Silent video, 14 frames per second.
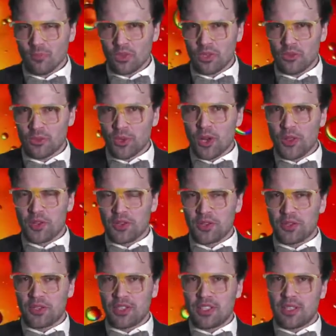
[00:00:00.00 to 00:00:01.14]

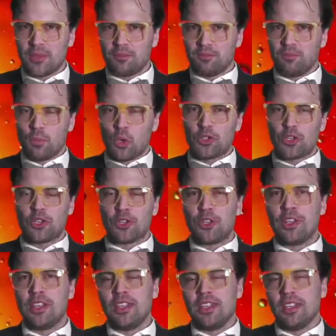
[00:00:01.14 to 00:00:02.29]
Rather modern
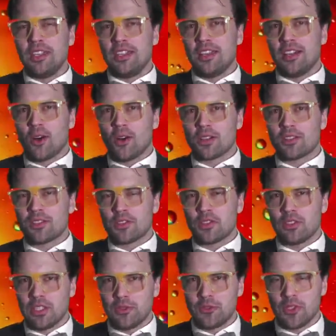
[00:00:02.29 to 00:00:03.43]
art,
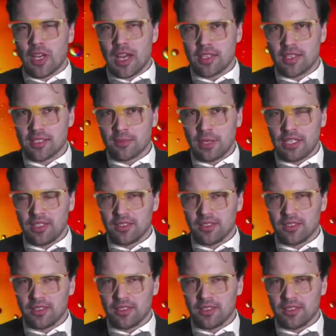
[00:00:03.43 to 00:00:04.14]
if you ask me.